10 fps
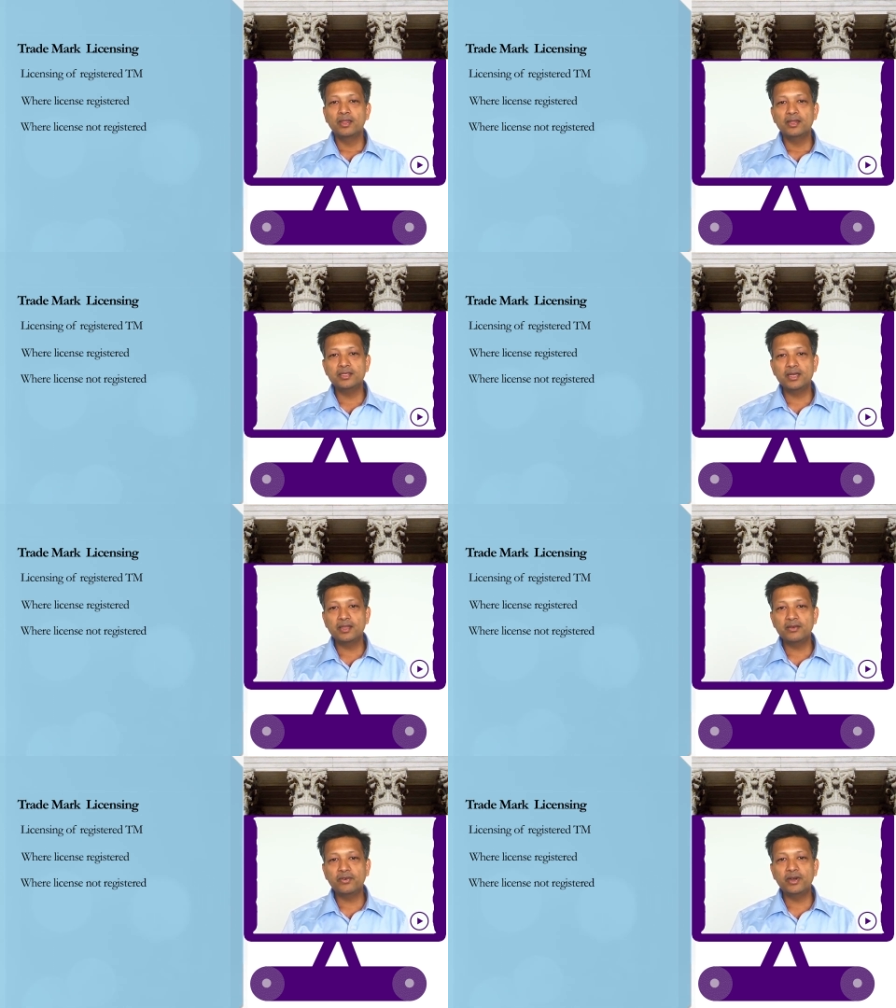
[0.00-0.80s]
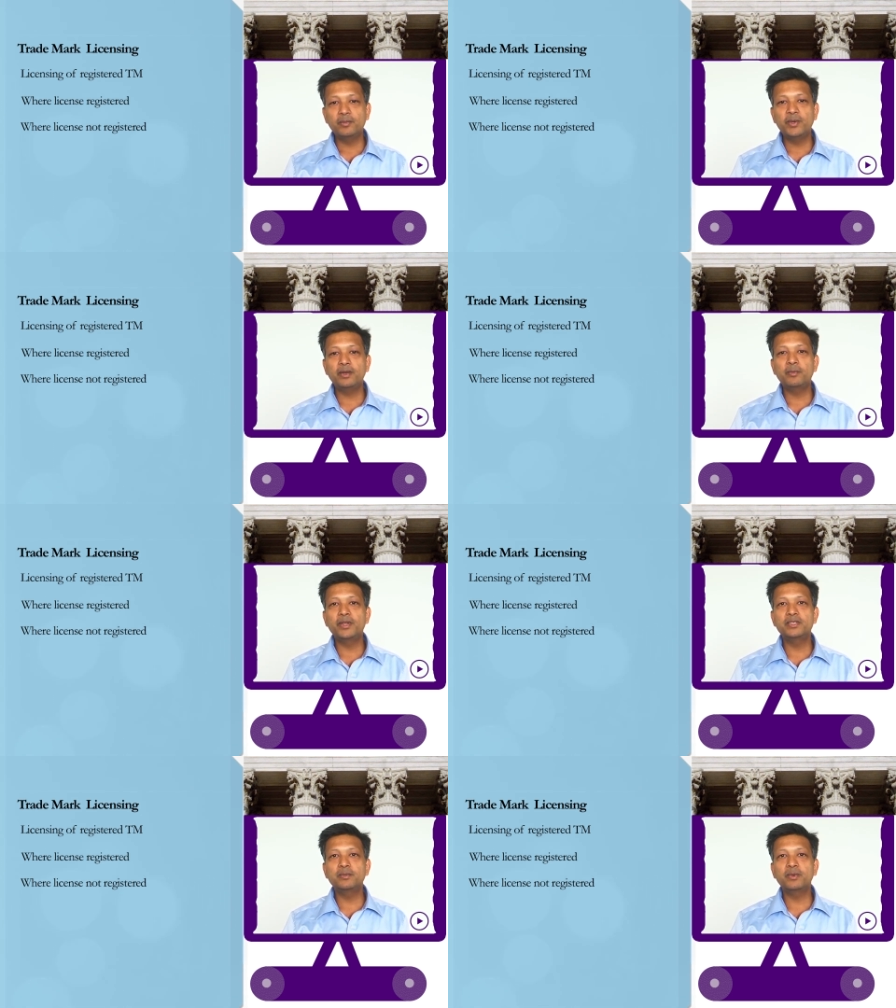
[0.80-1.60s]
There is another fundamental
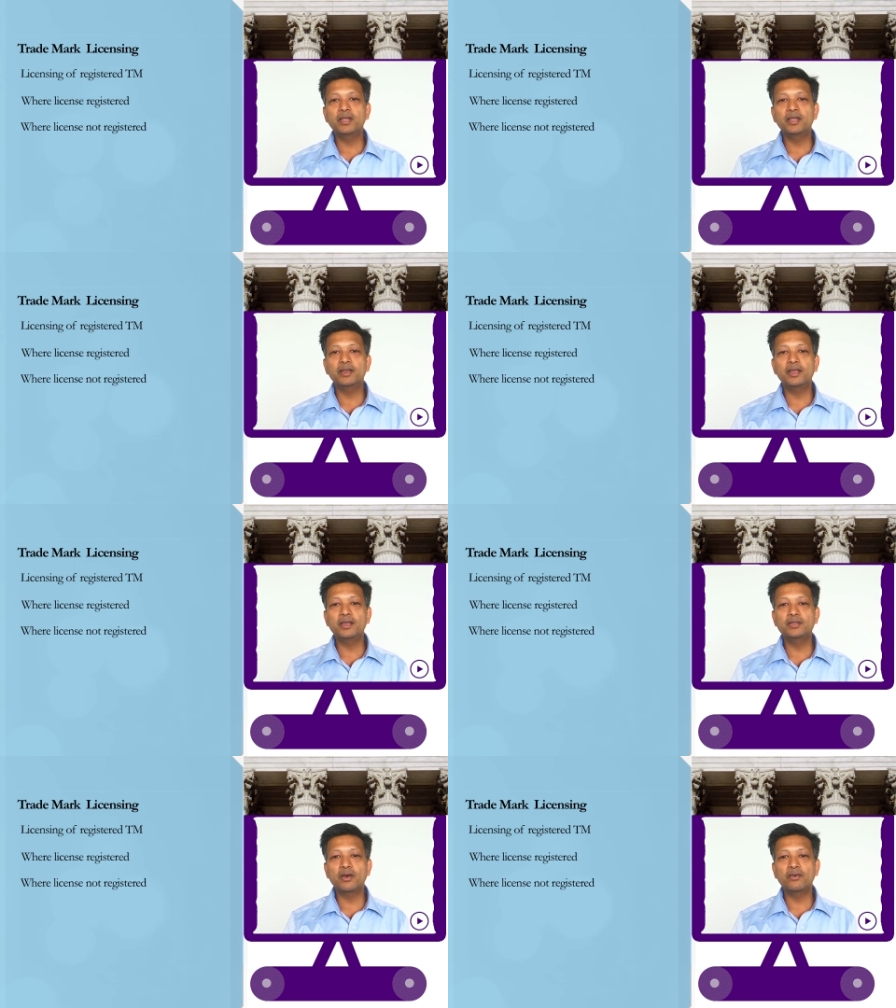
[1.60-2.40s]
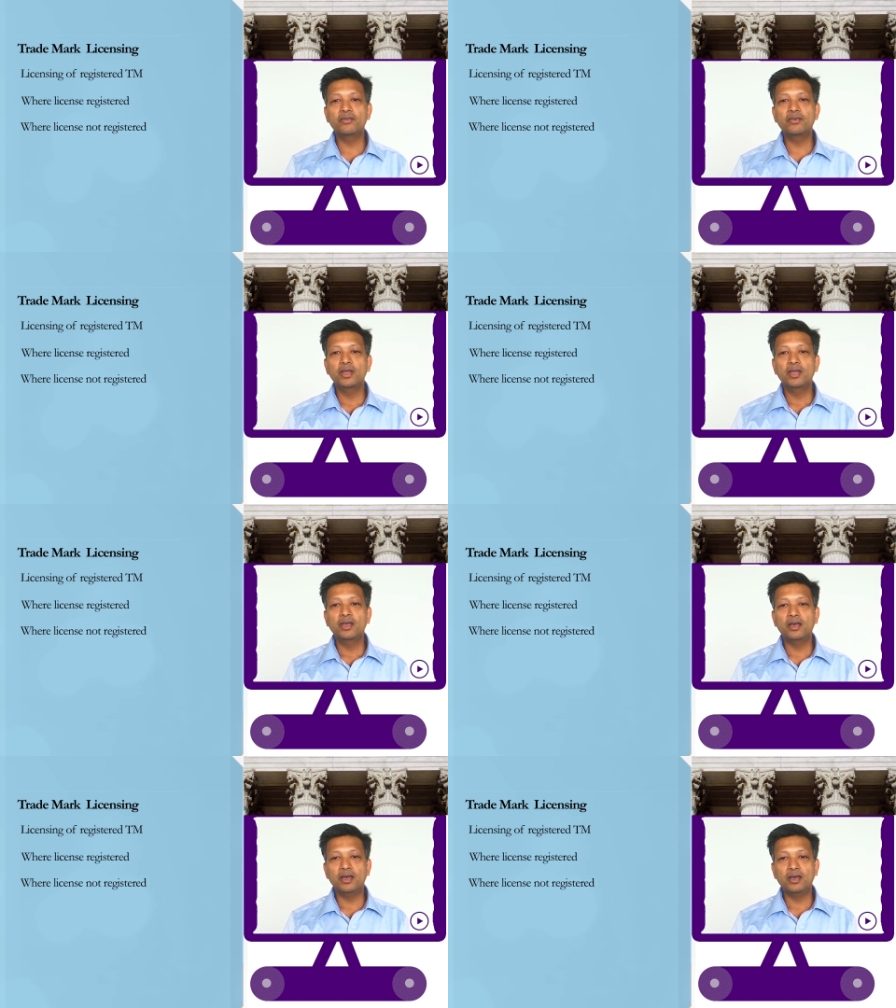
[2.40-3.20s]
principle in case of
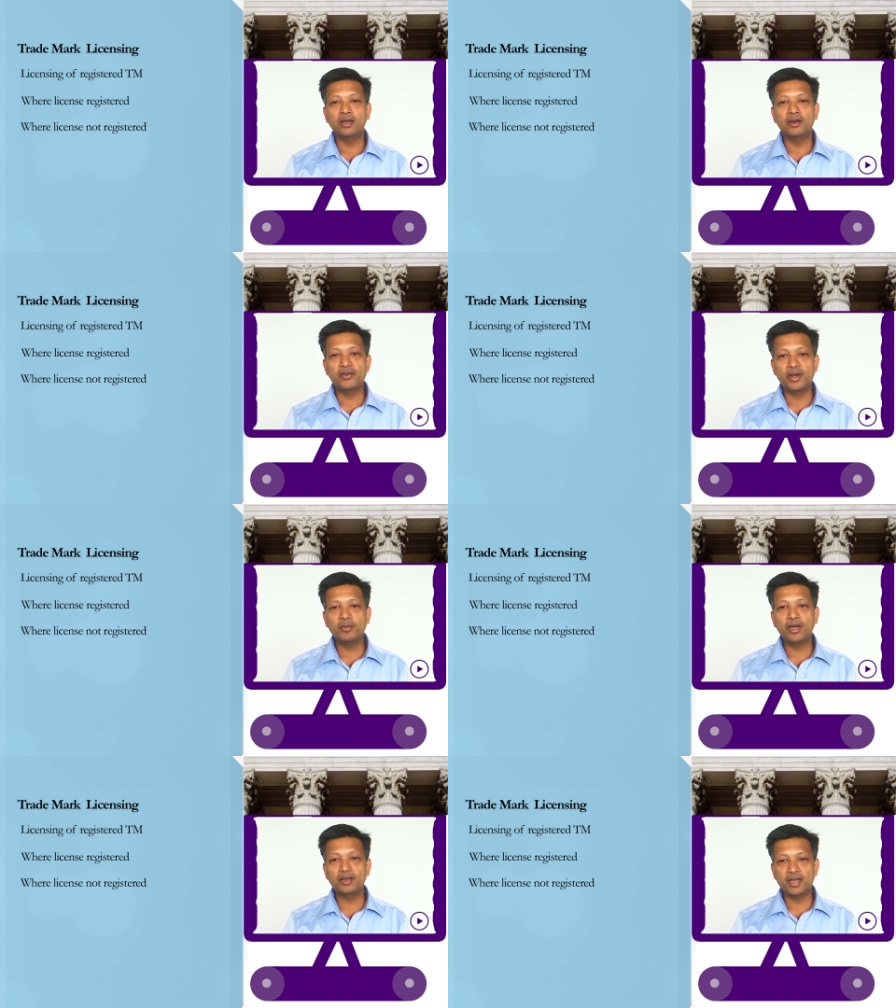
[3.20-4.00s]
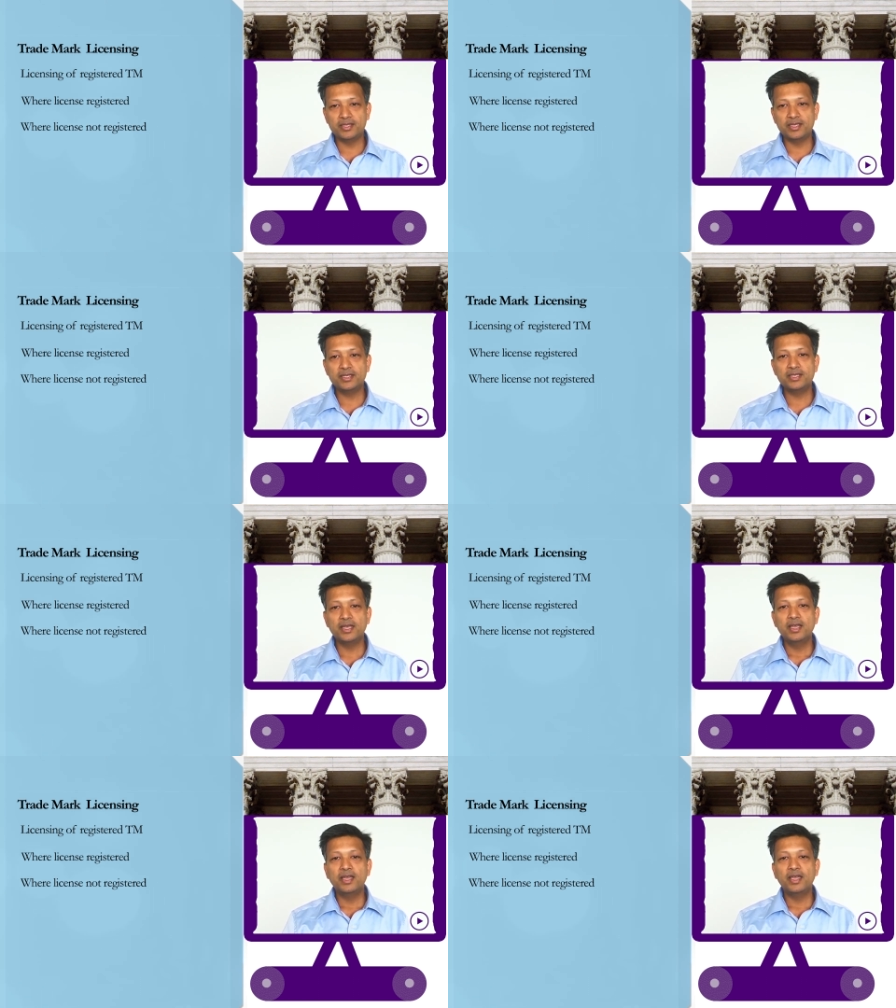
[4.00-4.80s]
uh, a trademark license,
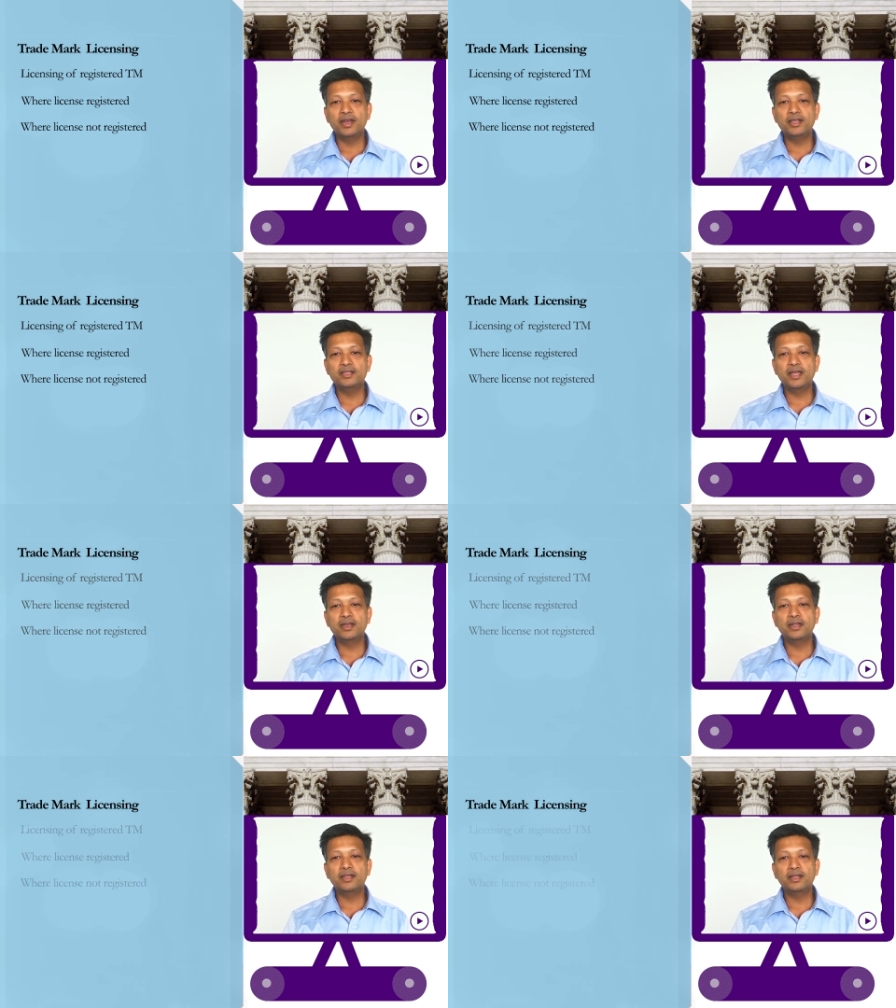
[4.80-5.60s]
it is that